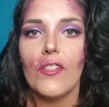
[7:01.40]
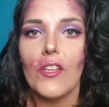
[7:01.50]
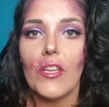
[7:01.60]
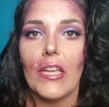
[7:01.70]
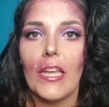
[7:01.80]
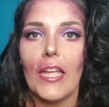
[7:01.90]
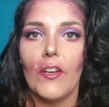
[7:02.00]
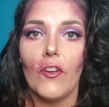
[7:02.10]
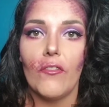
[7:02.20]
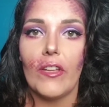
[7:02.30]
so you can get
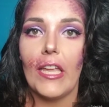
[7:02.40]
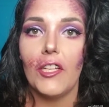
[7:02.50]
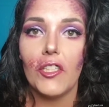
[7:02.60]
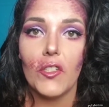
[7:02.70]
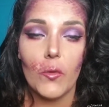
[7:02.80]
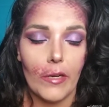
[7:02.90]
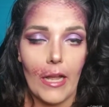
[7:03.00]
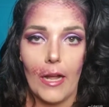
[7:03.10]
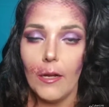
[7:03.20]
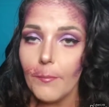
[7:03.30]
notifications when
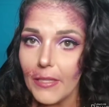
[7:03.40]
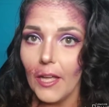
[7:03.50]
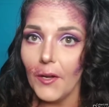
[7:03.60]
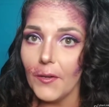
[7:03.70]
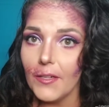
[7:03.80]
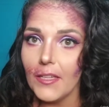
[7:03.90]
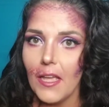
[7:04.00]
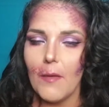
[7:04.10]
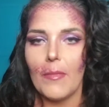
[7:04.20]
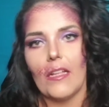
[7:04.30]
I upload,
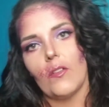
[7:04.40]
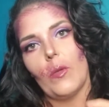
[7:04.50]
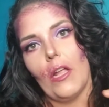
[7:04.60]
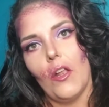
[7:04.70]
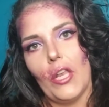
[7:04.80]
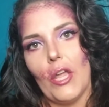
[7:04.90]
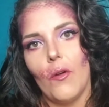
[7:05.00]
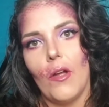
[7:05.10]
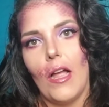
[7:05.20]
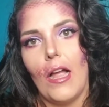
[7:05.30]
because we all
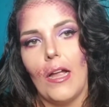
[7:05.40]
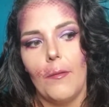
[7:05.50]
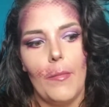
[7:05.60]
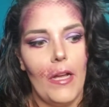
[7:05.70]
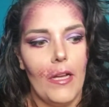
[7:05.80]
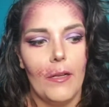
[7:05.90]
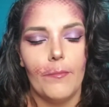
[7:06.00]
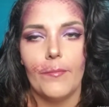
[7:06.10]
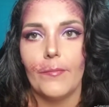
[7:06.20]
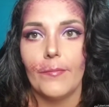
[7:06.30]
know I
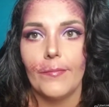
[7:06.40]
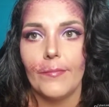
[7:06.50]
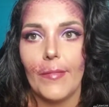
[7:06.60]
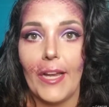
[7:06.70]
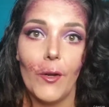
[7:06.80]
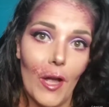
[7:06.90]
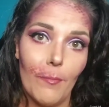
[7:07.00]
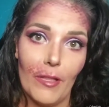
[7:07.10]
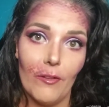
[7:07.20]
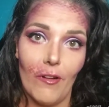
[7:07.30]
don't
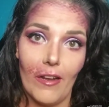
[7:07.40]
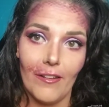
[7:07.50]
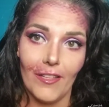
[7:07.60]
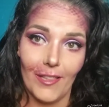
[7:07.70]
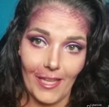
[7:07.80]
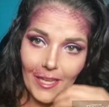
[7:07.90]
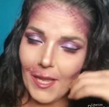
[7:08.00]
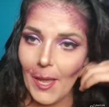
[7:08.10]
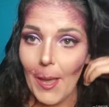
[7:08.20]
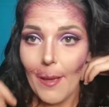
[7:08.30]
upload regularly.
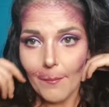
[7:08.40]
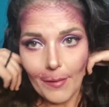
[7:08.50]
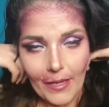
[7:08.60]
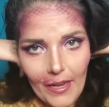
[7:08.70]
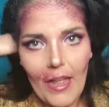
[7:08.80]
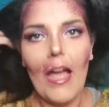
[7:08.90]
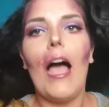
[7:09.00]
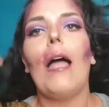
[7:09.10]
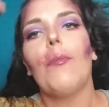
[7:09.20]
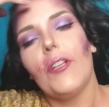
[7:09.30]
But
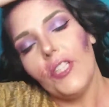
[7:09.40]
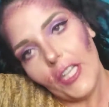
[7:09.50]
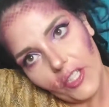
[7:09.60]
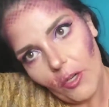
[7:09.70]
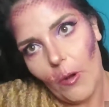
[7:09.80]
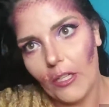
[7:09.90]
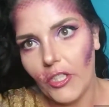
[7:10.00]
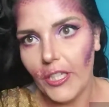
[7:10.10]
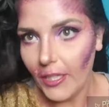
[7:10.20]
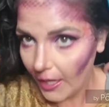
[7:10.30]
I appreciate you
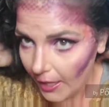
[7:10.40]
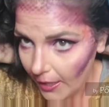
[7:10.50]
watching.